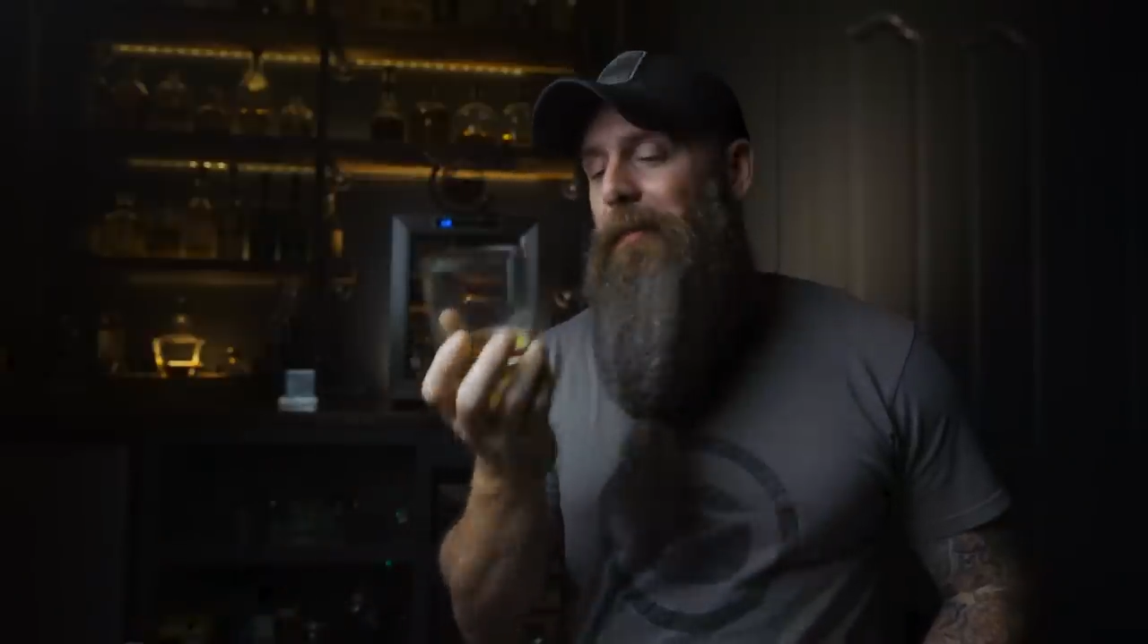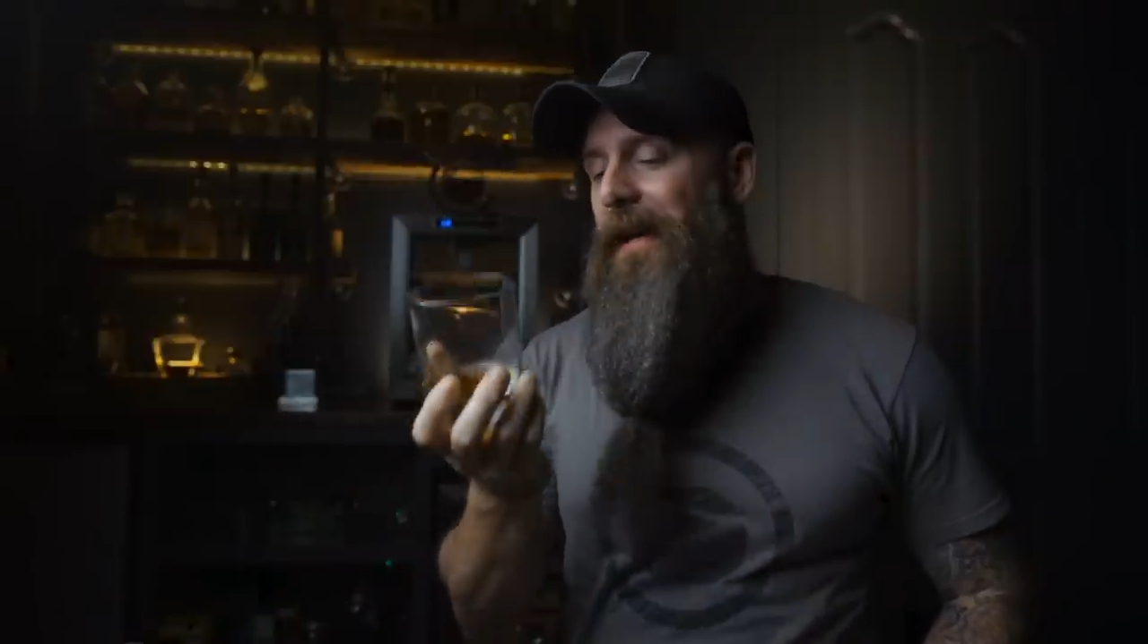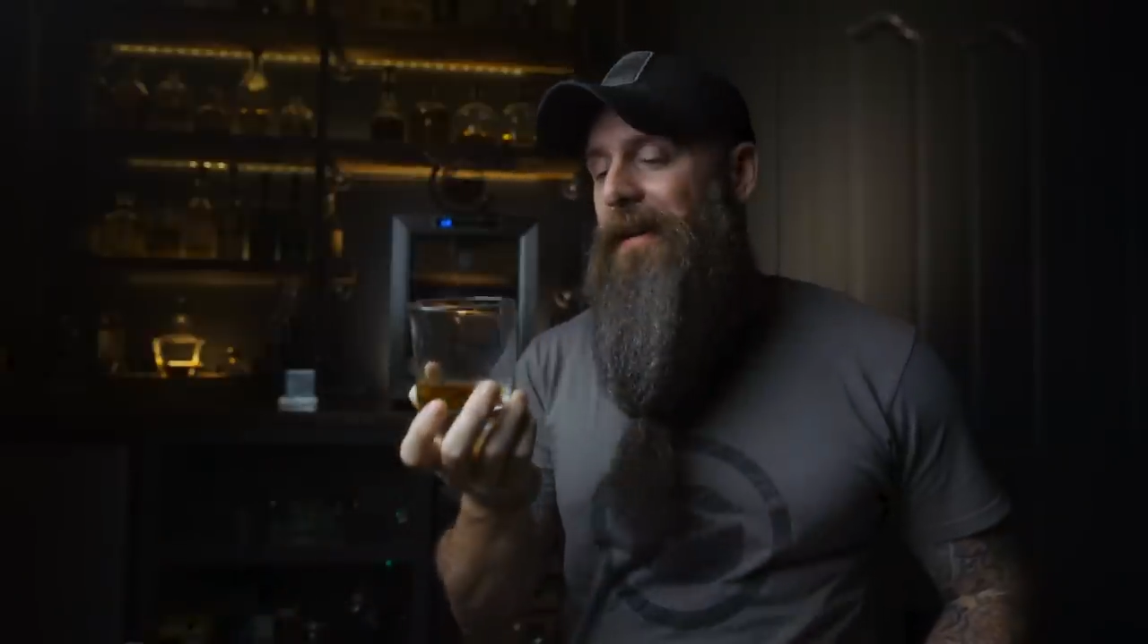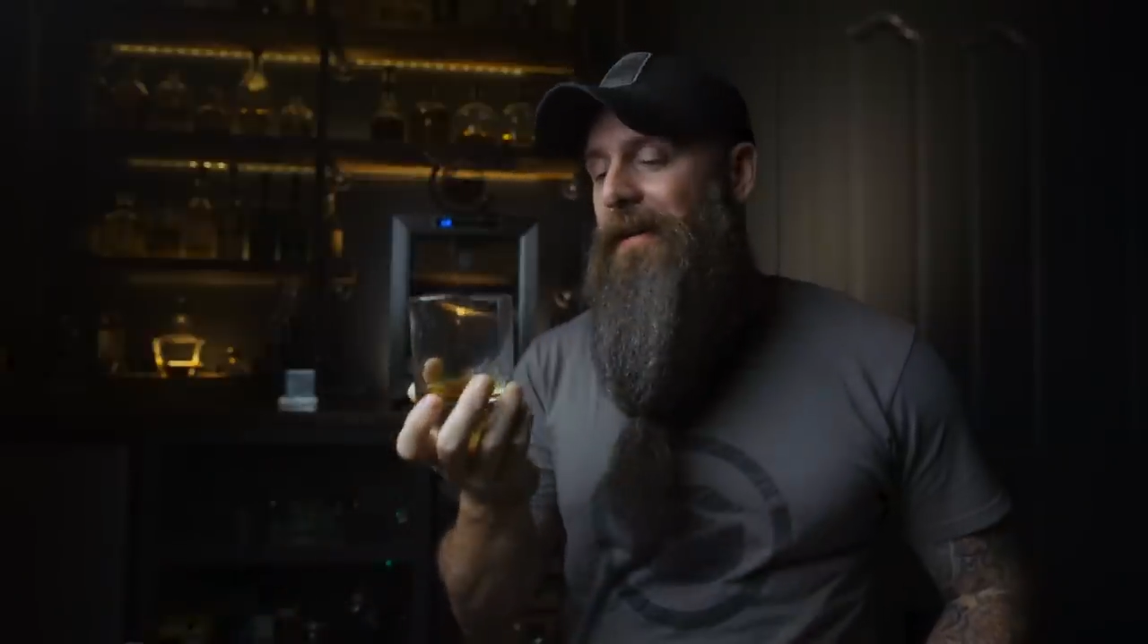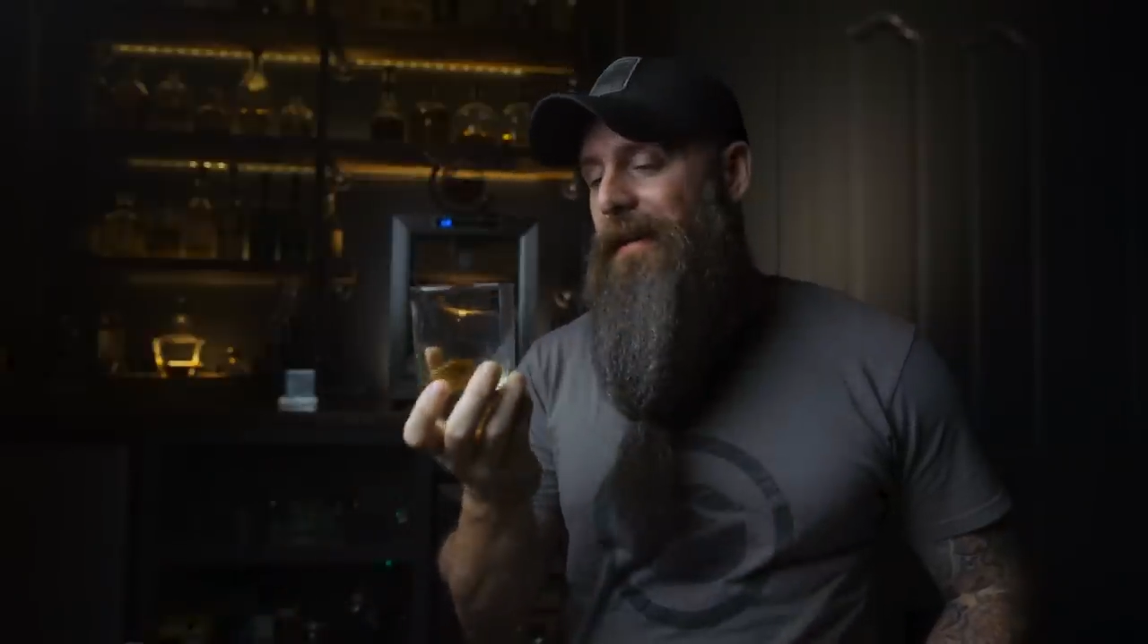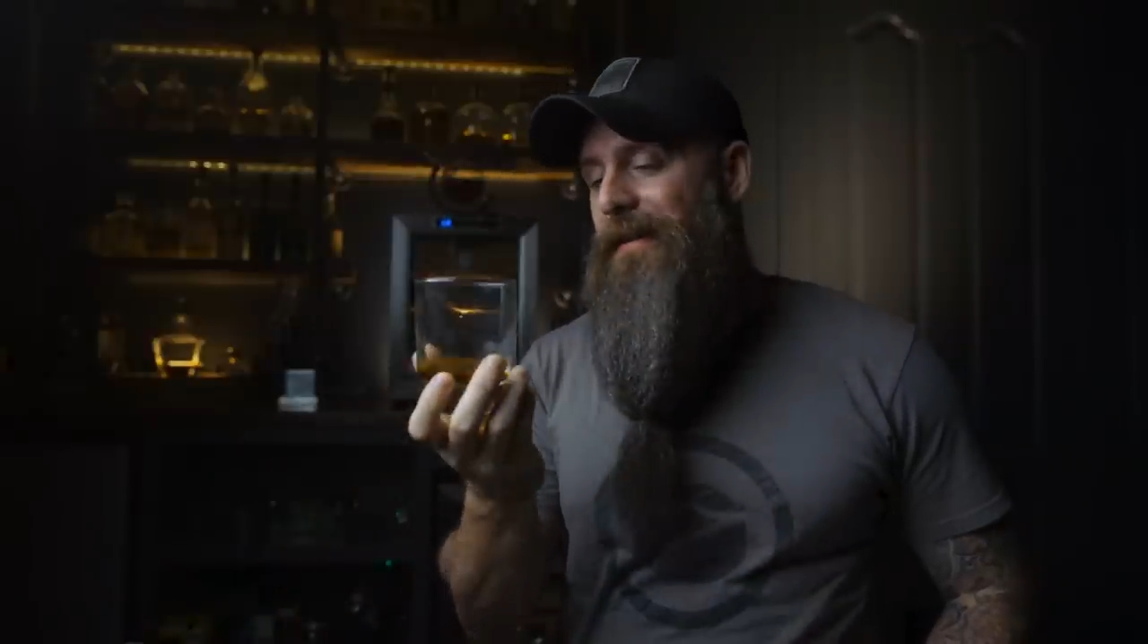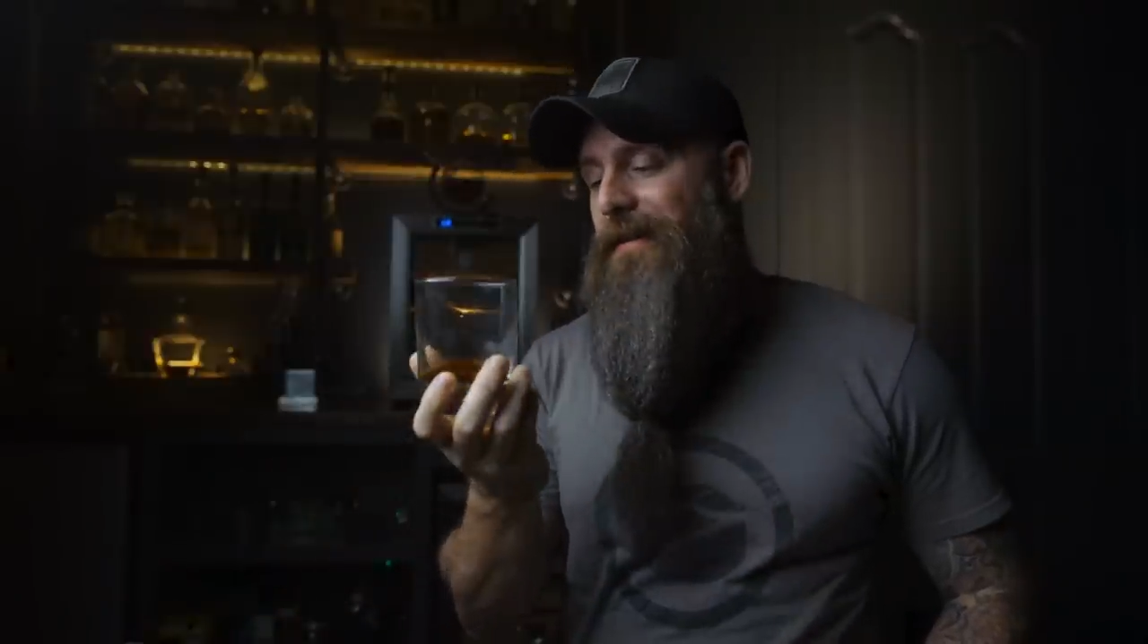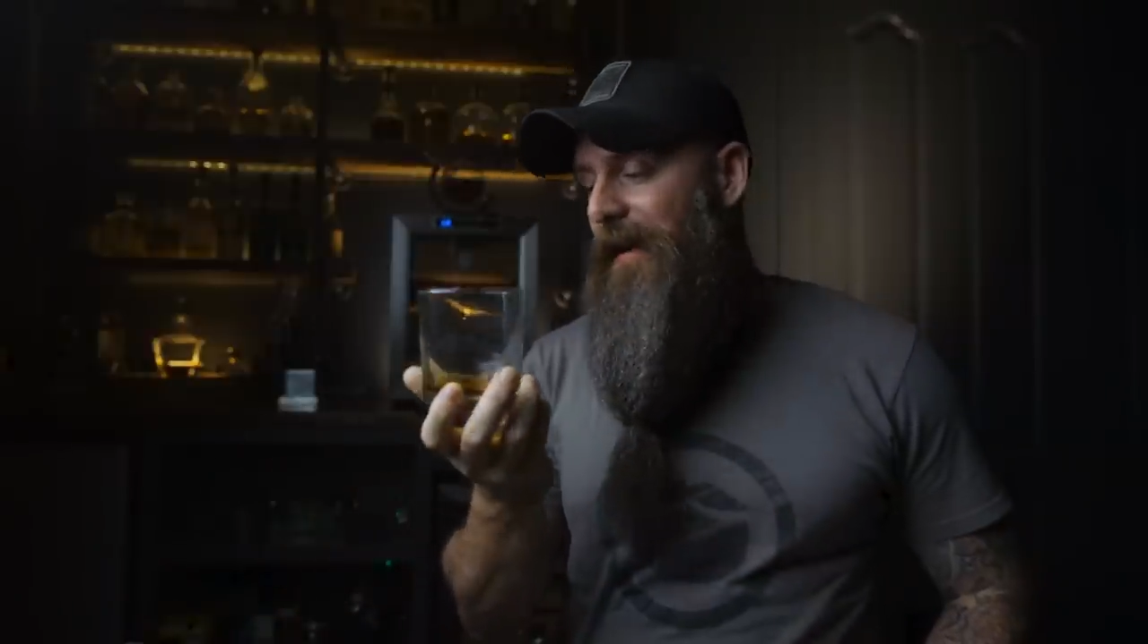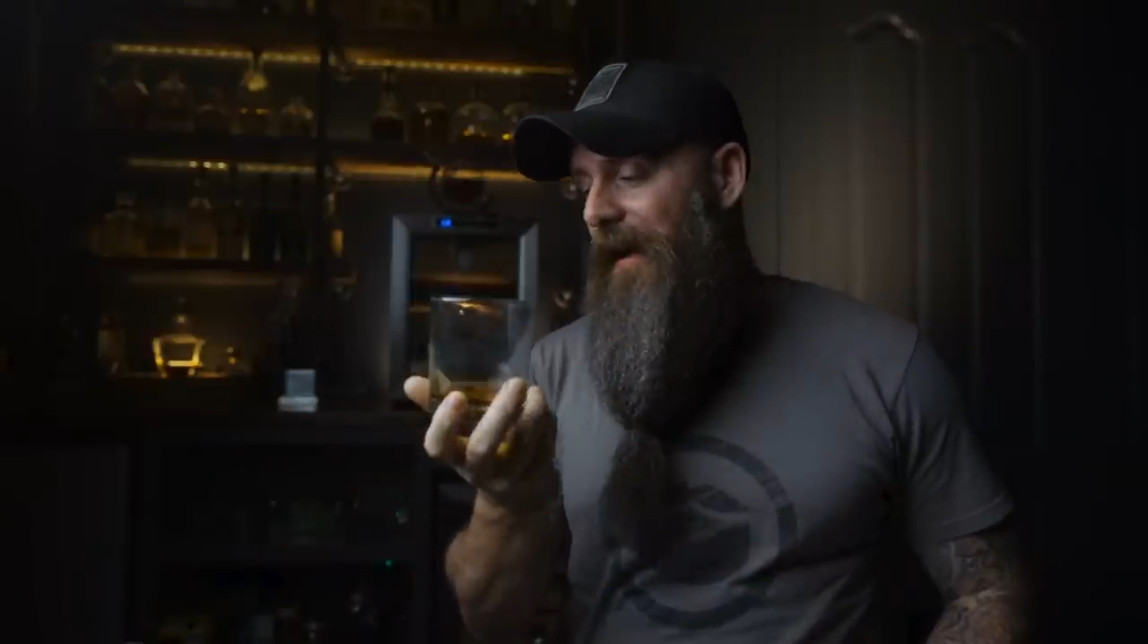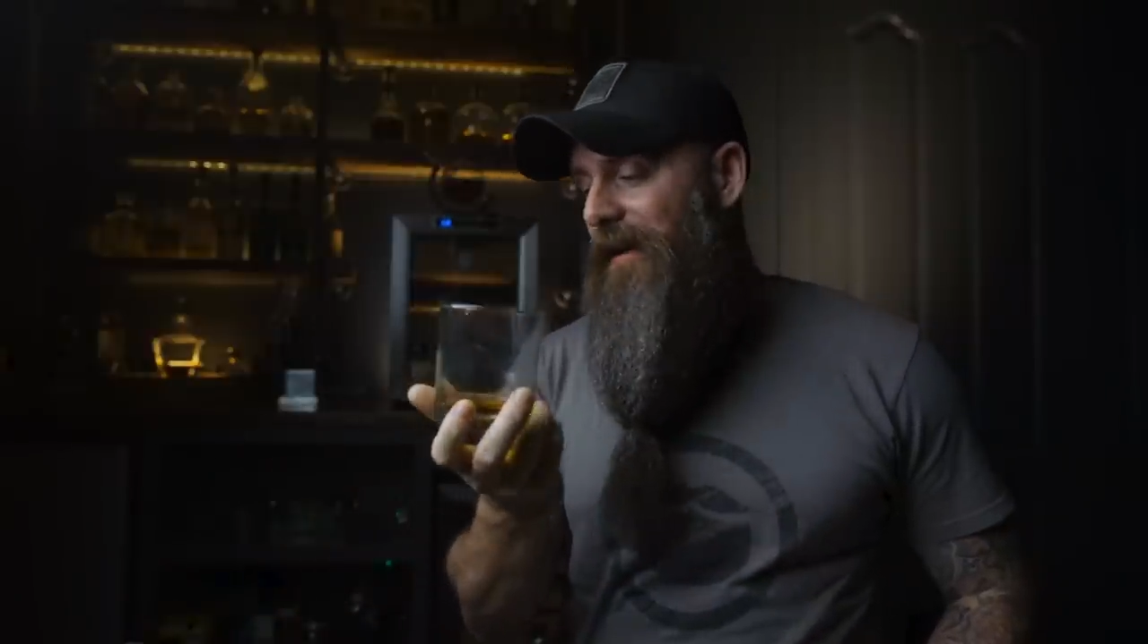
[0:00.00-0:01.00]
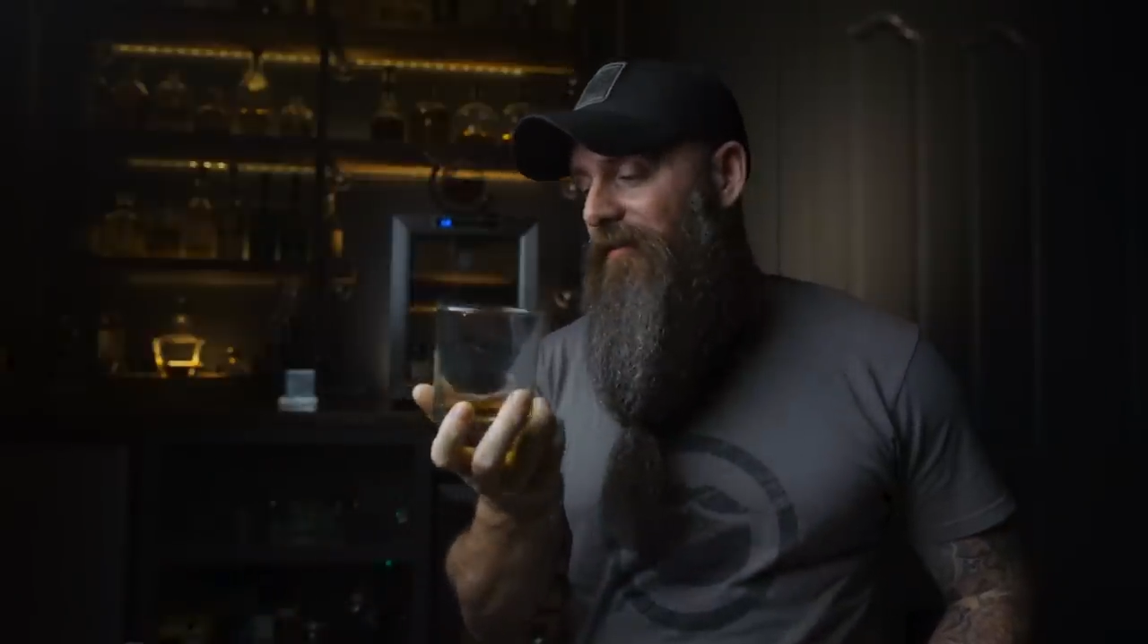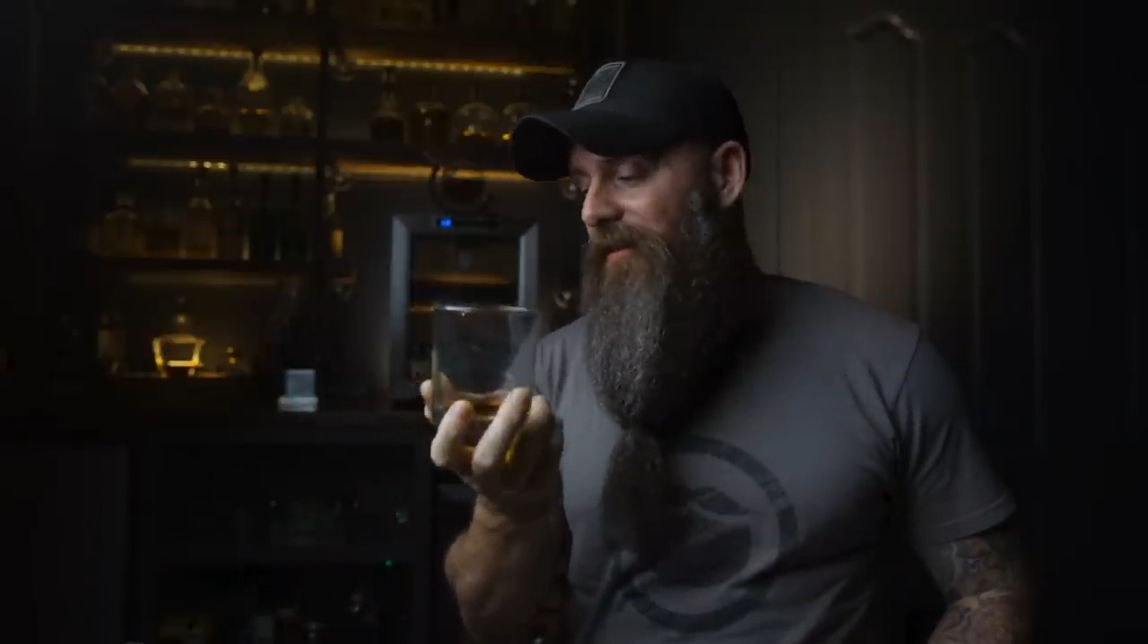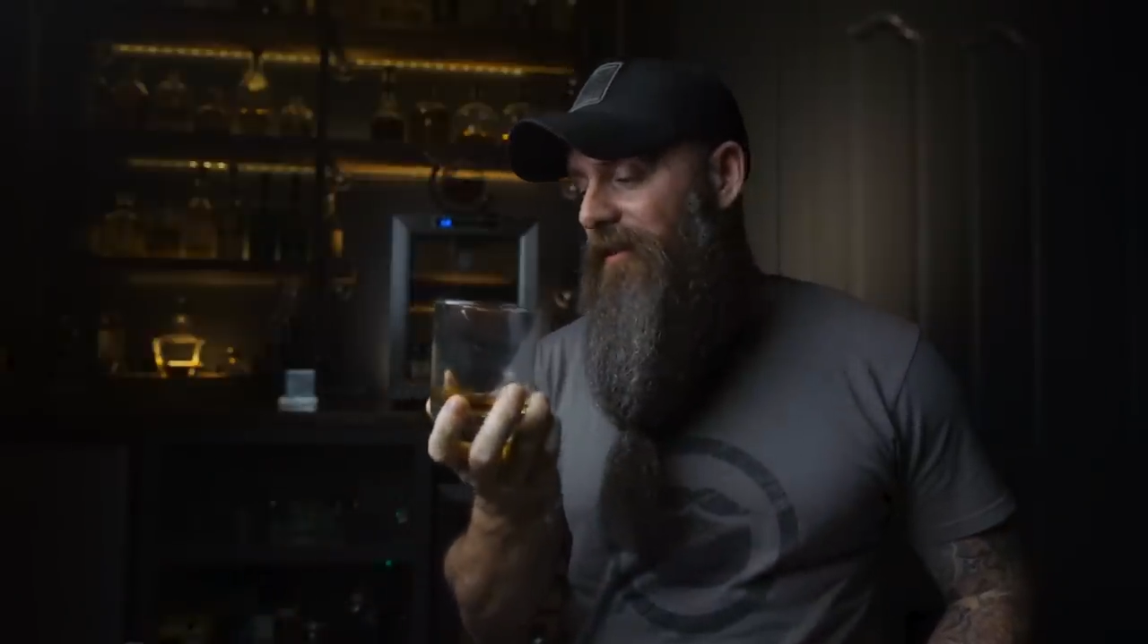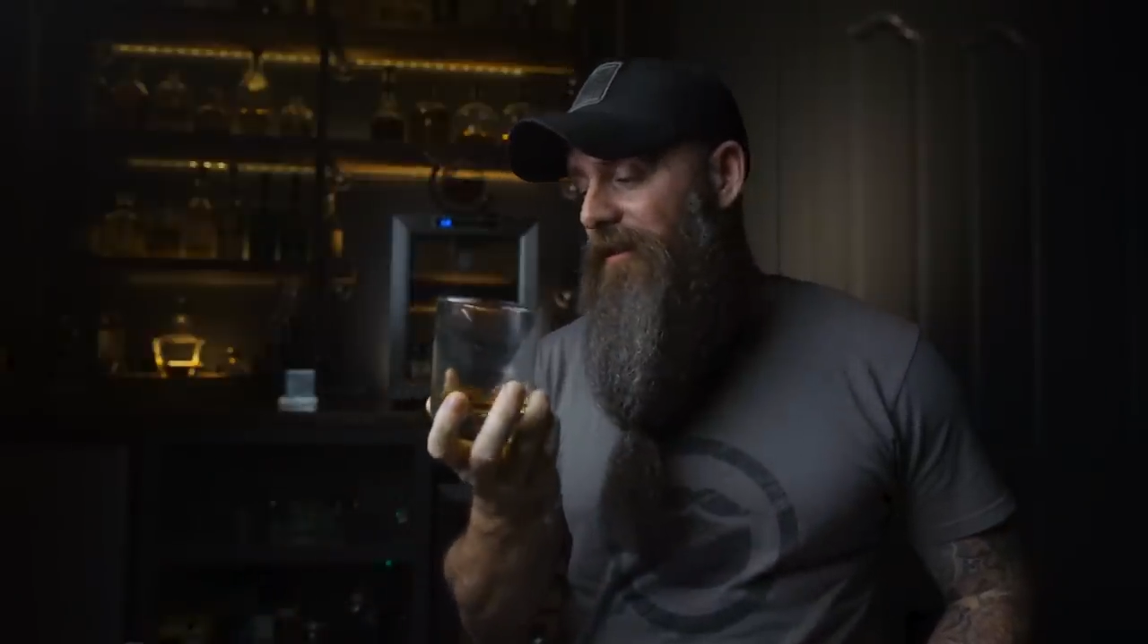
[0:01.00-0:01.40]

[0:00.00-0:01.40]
I mean, it's kind of a